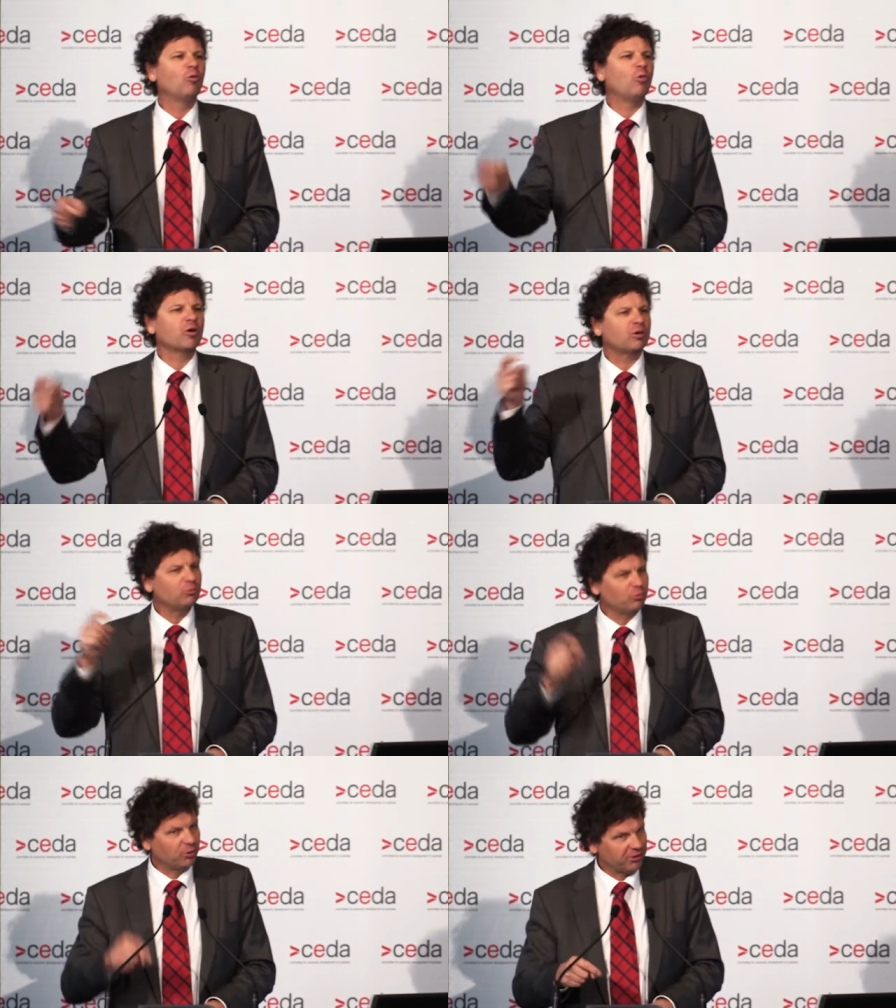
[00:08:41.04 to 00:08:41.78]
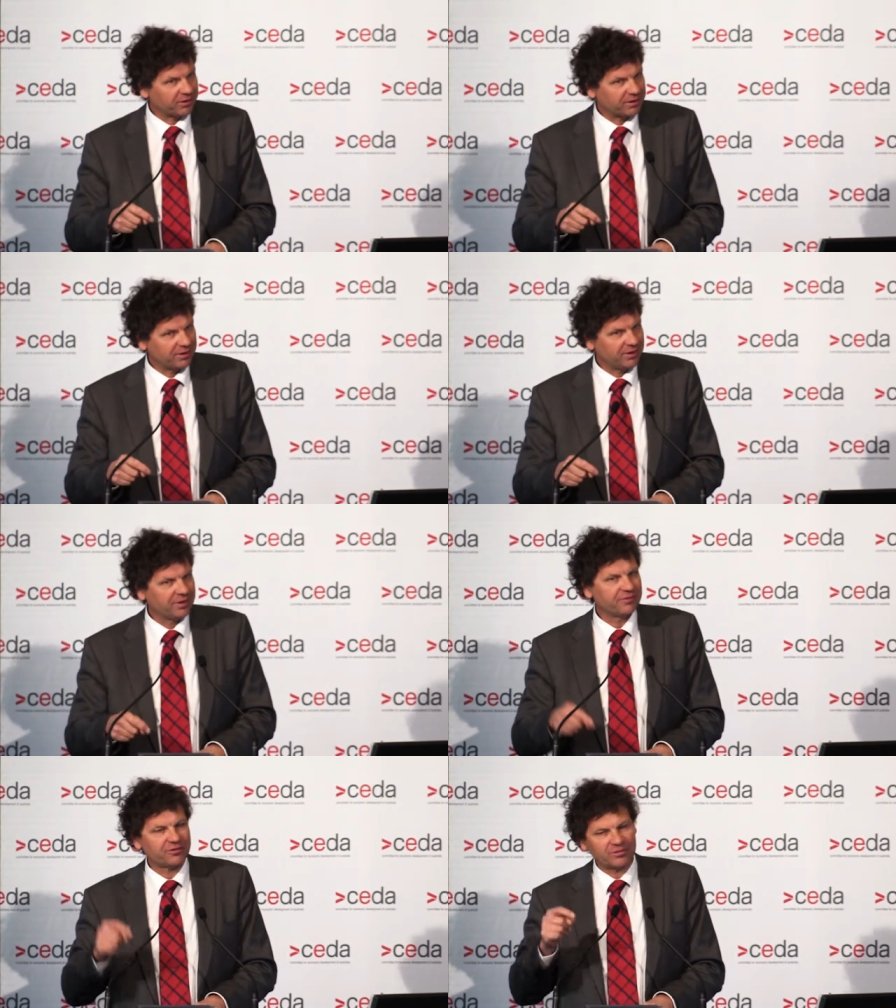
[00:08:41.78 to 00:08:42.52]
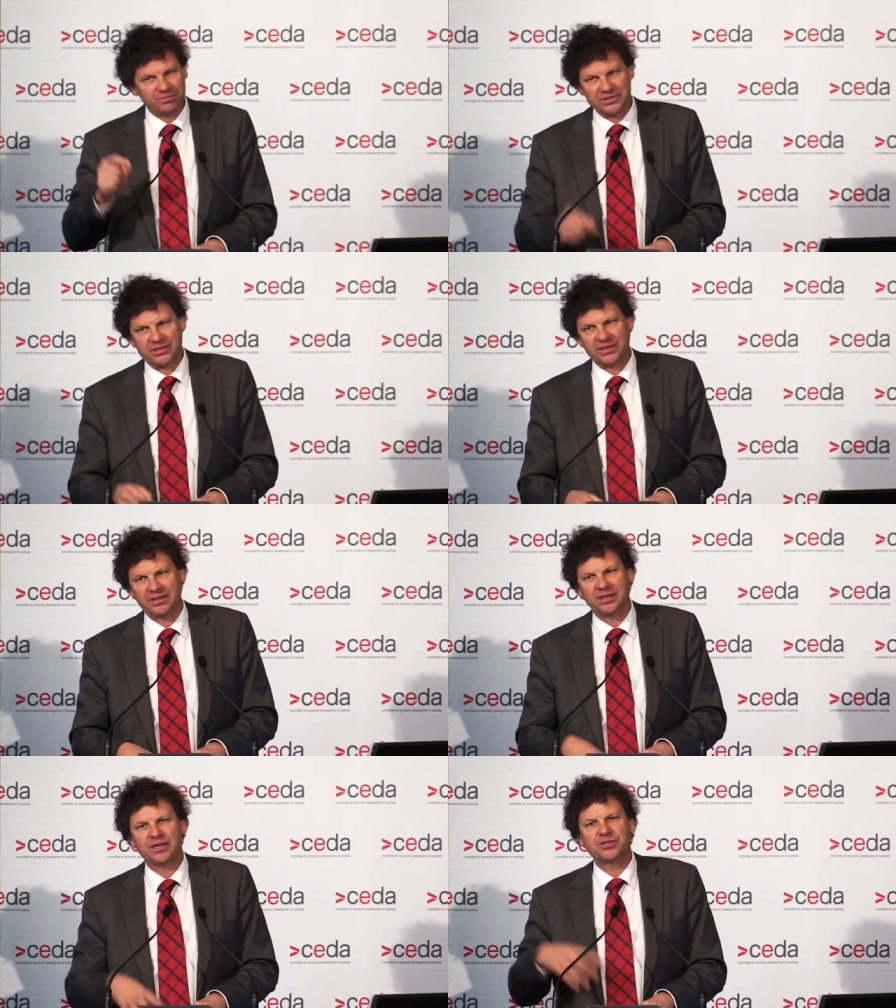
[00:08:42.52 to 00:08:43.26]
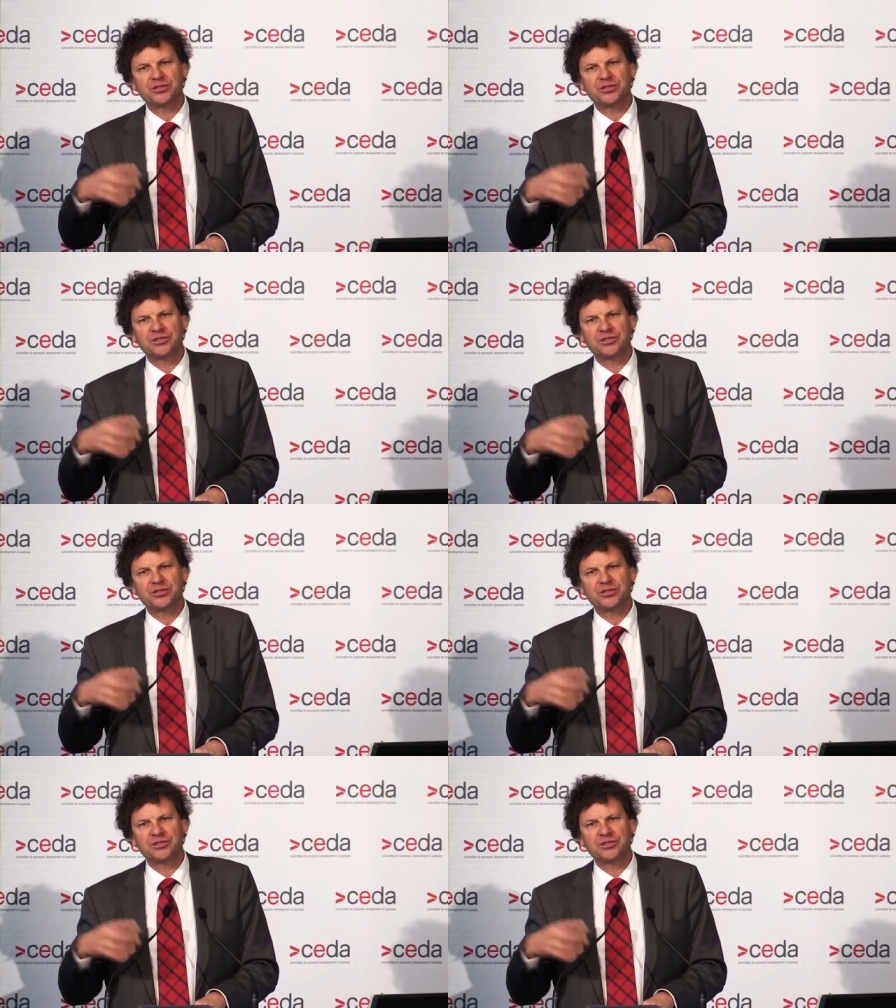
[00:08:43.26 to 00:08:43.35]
what'll work for a busy,